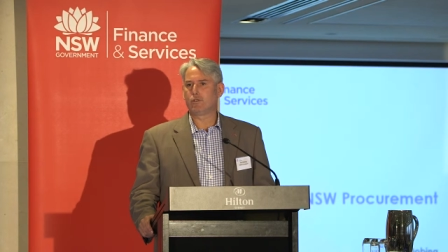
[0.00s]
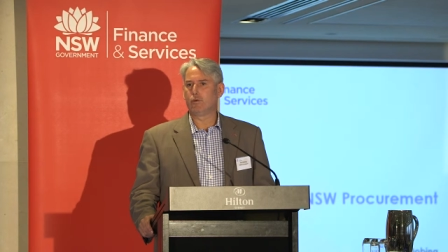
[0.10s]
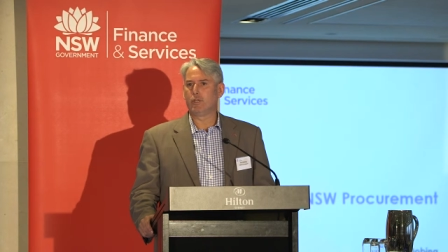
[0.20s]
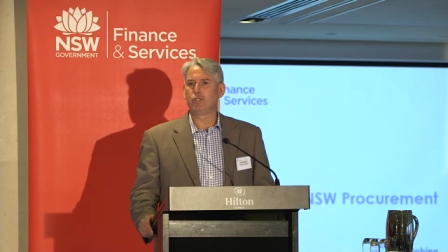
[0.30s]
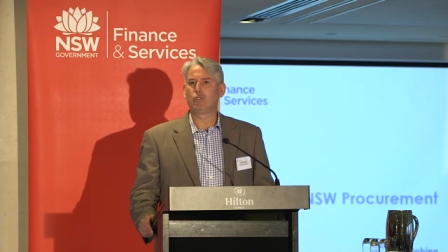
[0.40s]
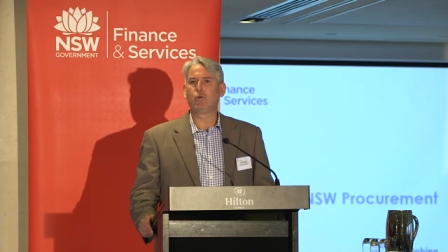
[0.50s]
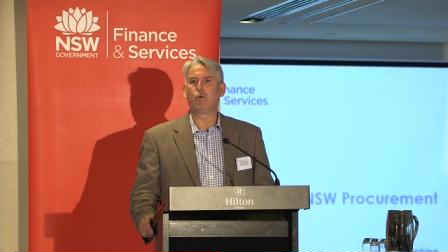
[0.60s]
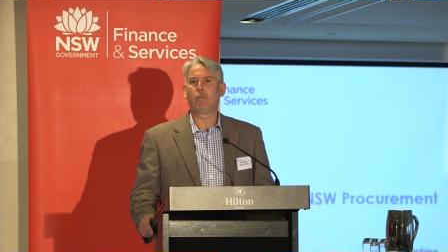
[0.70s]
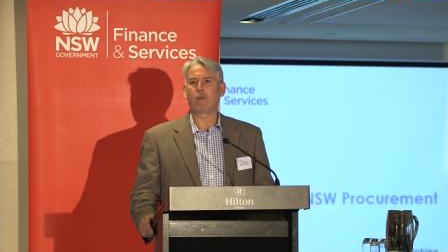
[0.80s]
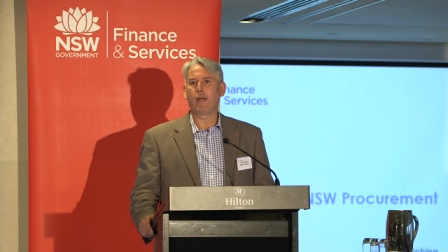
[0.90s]
to
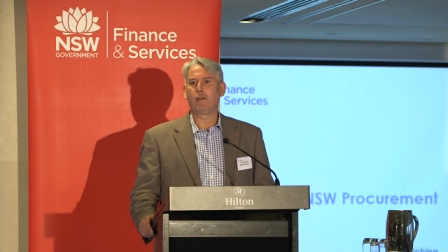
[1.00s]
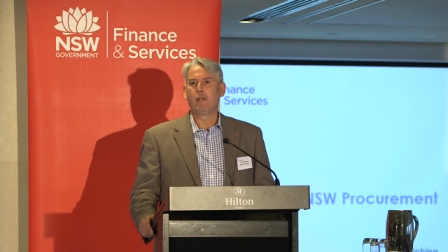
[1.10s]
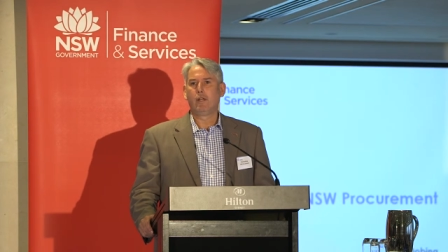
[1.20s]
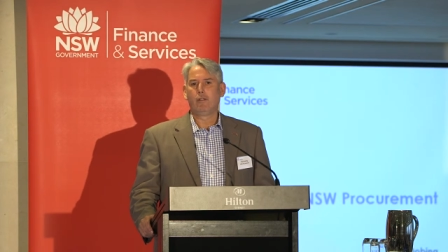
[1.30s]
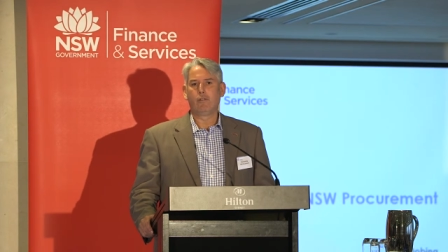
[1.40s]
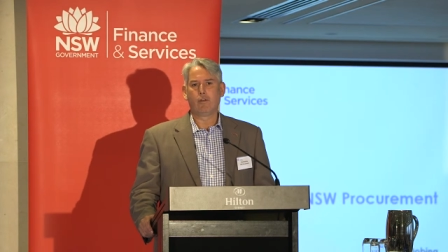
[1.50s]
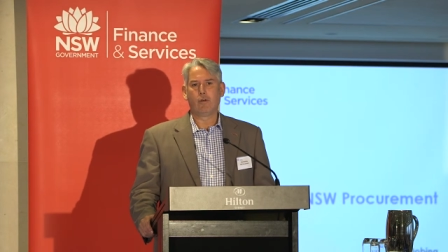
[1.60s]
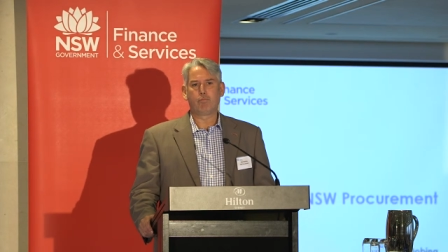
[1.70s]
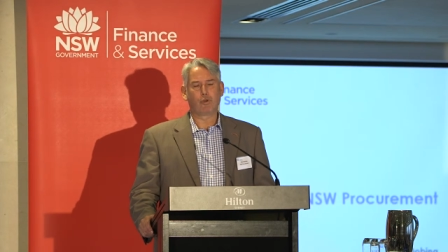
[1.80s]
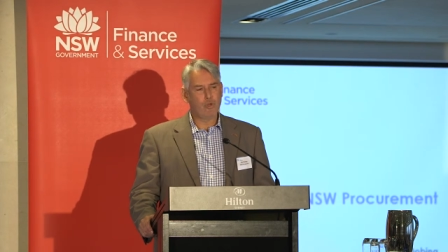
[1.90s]
ensure that
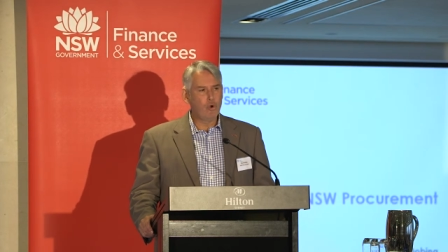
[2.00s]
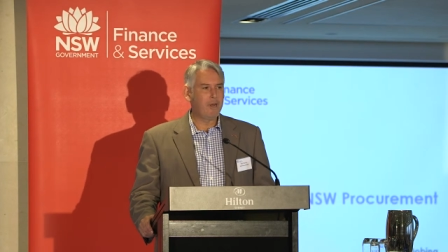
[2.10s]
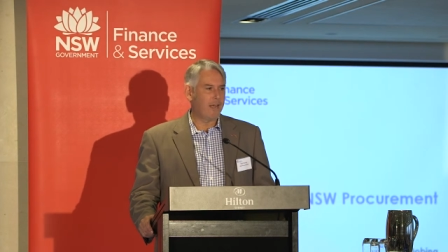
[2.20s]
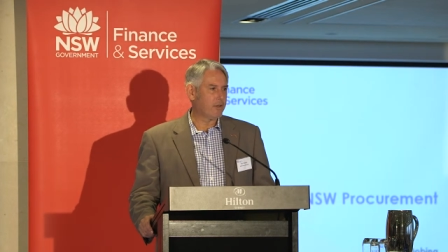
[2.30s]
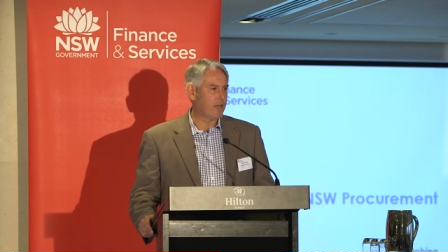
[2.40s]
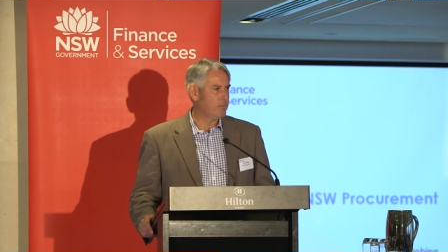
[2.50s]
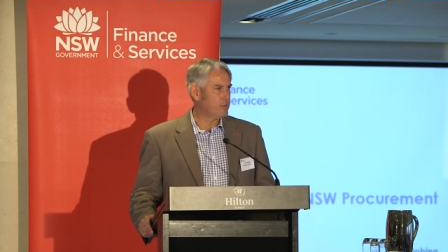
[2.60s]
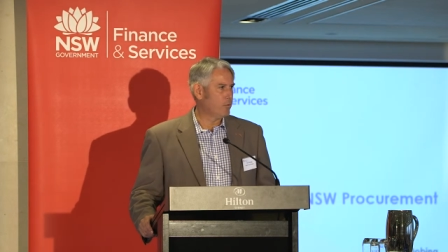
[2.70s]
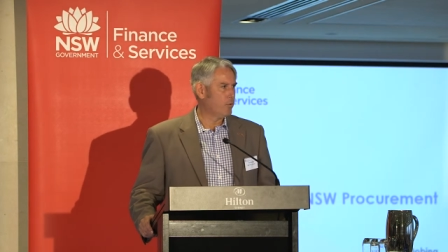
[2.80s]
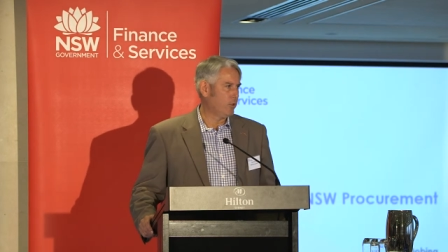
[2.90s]
the procurement
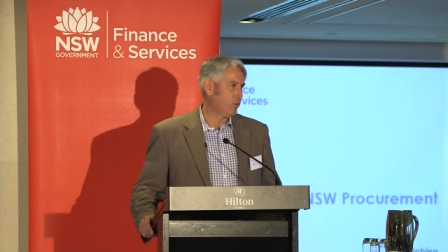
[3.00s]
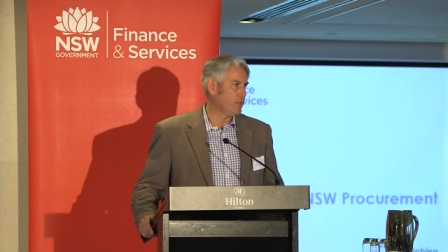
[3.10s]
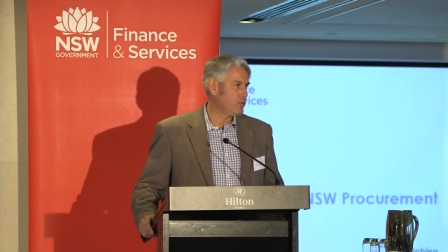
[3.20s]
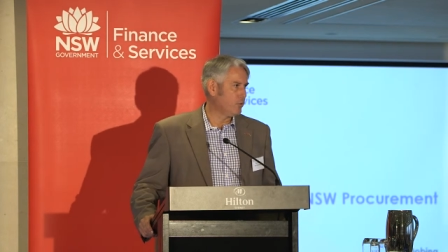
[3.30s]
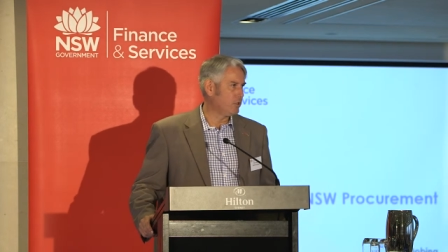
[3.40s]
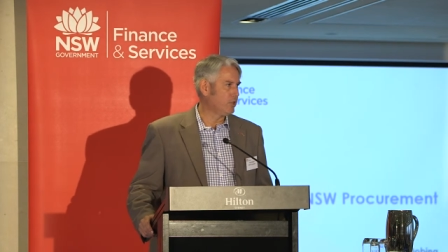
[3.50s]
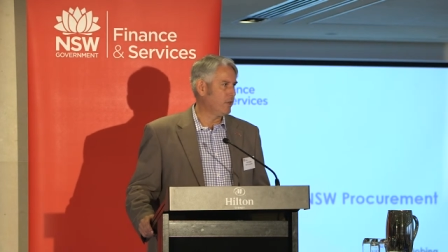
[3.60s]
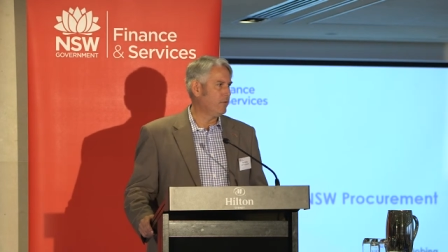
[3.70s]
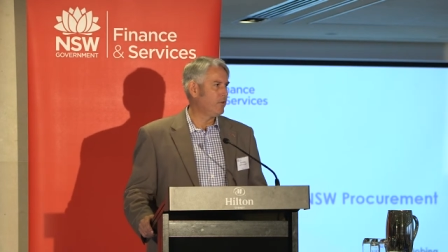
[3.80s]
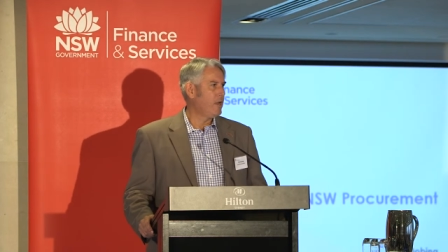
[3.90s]
outcomes that we're looking to
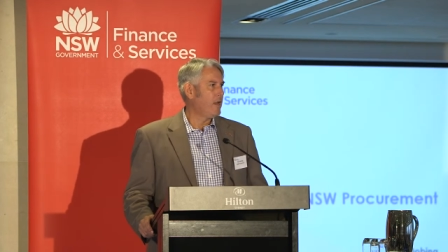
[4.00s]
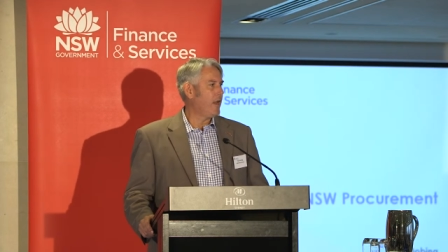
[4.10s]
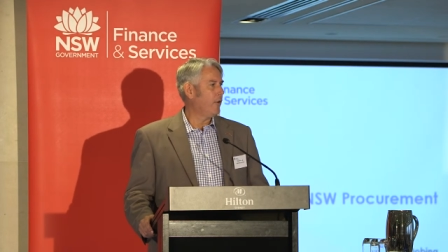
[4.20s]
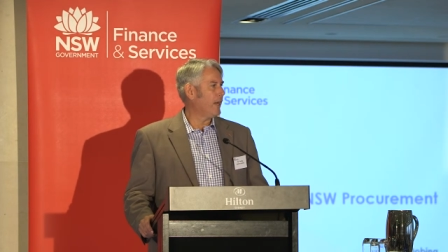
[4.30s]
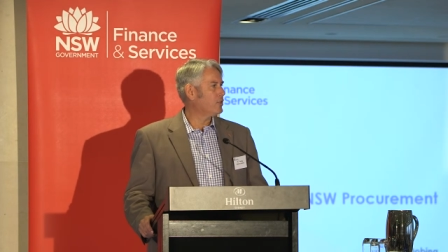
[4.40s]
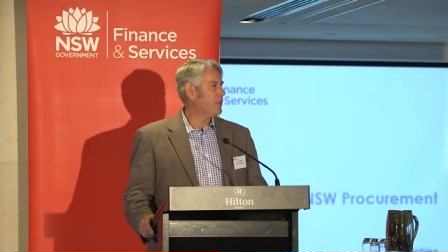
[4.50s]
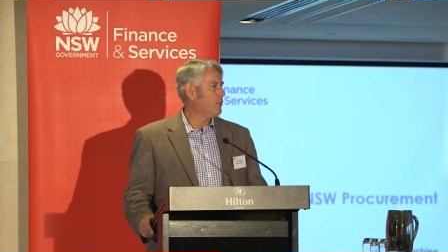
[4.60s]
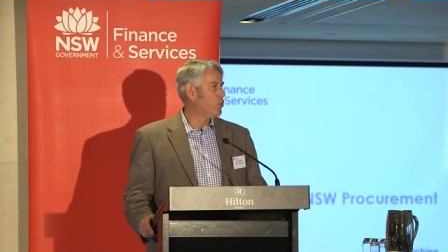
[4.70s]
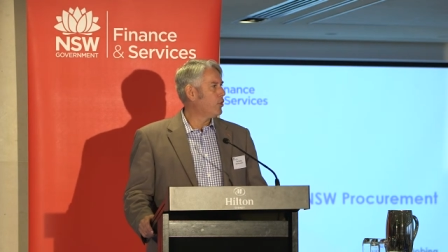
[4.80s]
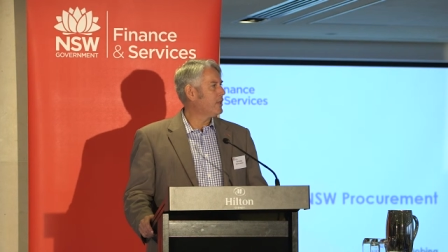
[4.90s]
achieve are actually
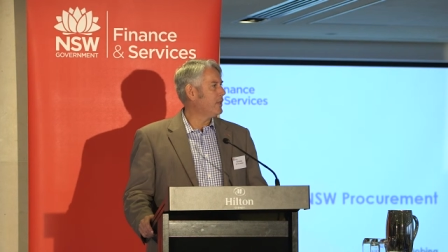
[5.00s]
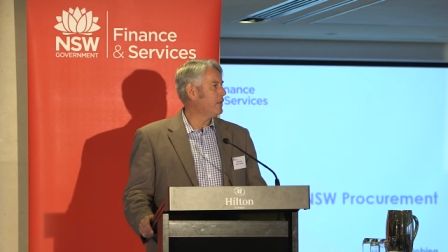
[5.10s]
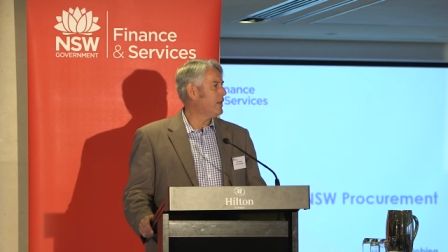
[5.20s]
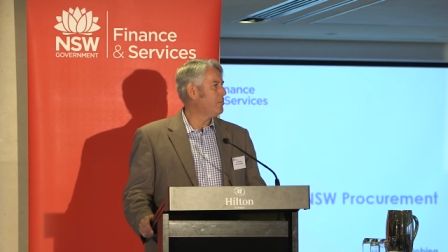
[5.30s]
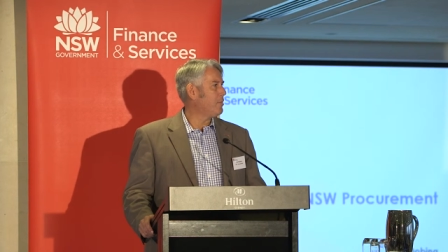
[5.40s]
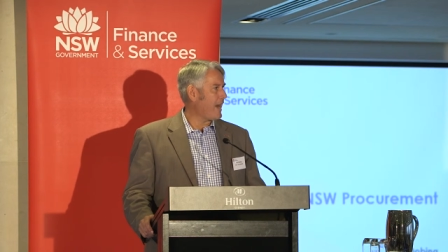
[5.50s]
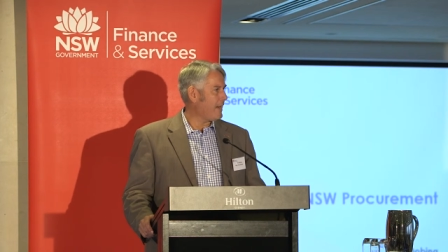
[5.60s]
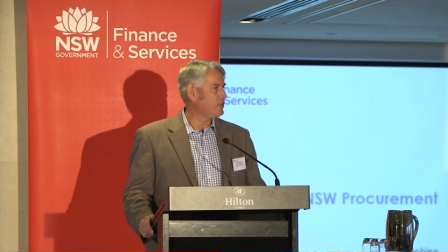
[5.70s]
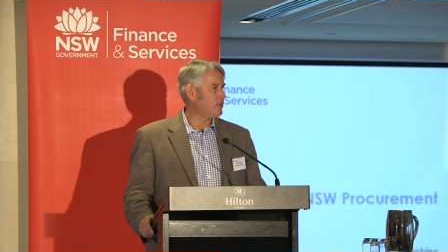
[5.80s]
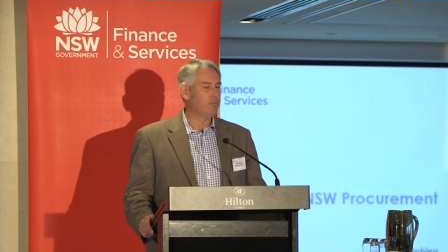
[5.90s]
working in
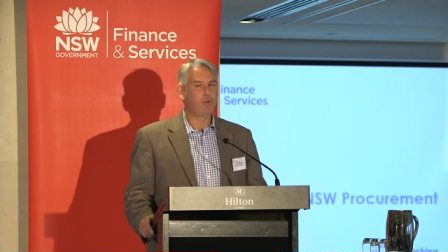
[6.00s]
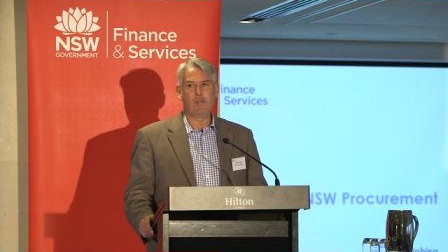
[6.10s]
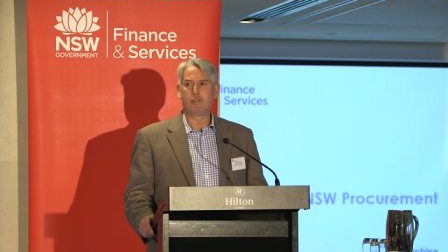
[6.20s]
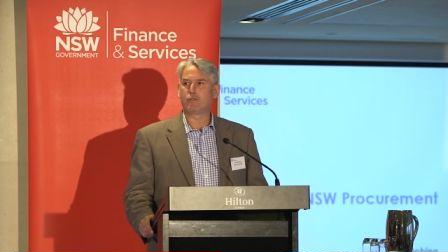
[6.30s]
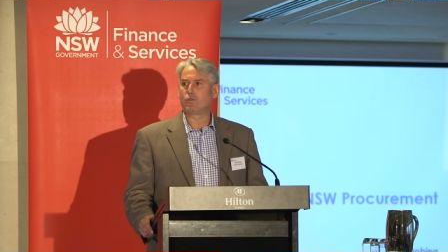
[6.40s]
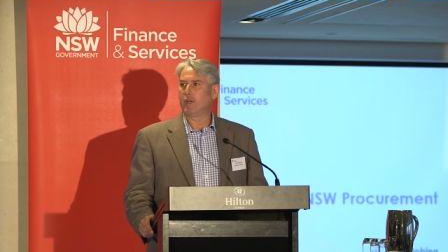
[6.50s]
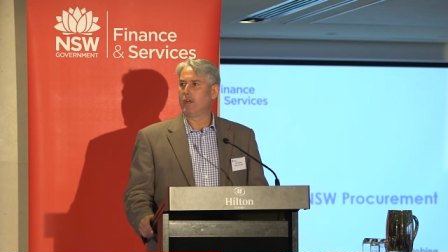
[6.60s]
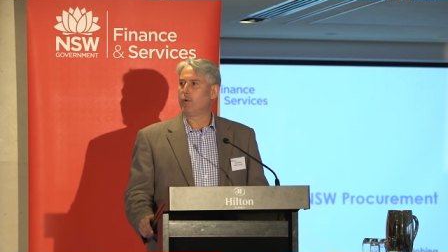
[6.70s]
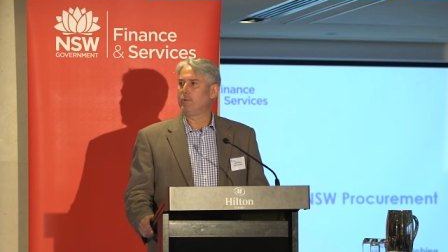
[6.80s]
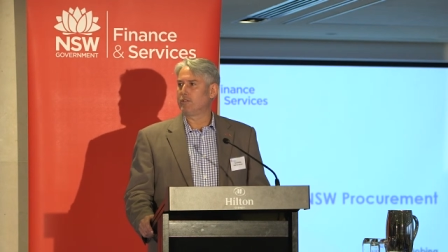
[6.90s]
partnership with industry and
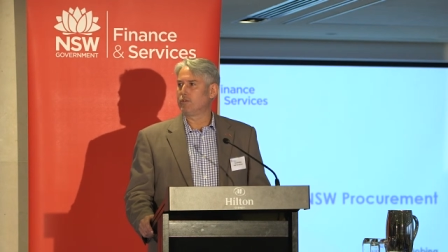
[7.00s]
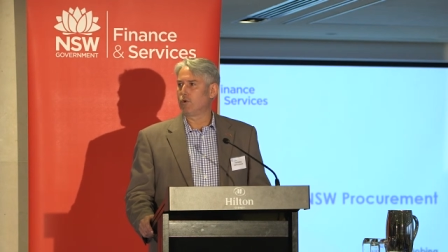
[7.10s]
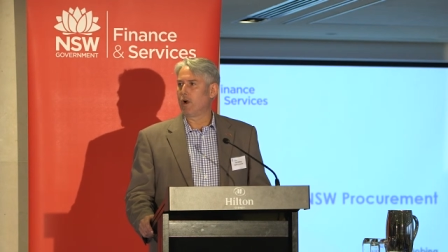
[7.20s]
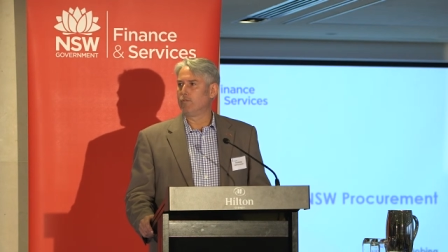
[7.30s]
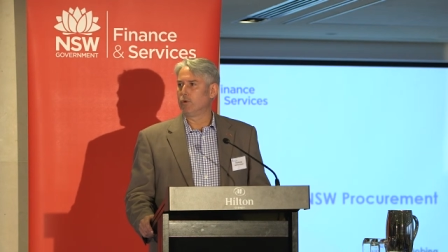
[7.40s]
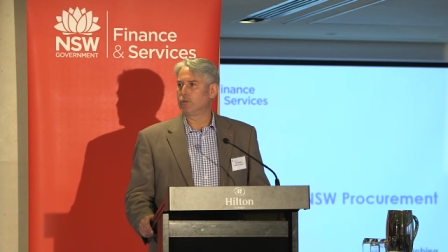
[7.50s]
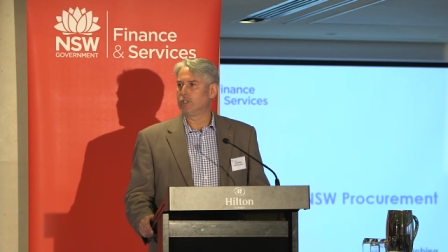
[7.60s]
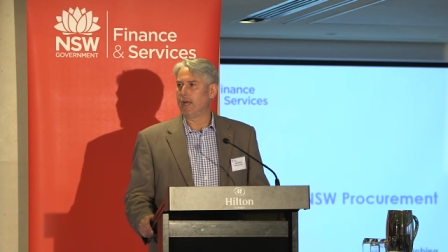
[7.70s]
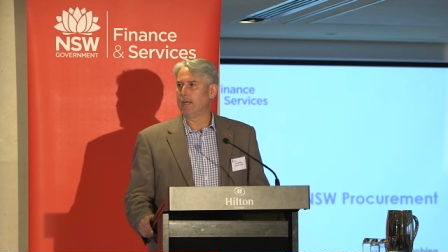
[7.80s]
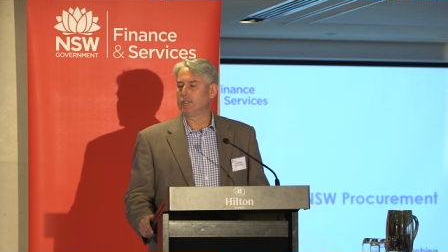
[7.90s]
helping to drive real
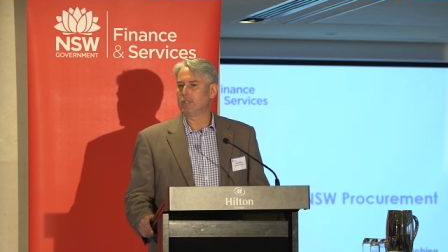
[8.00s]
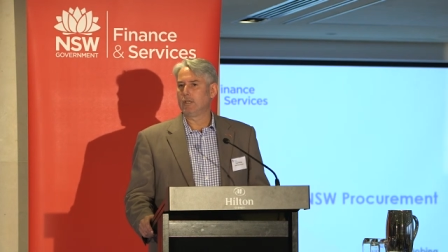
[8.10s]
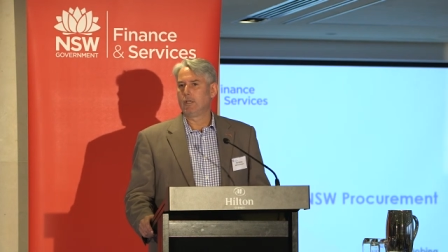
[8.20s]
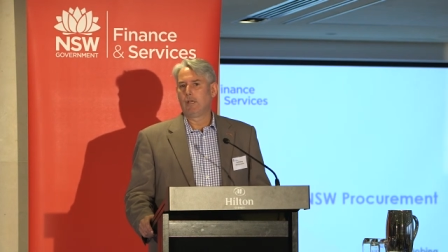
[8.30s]
change.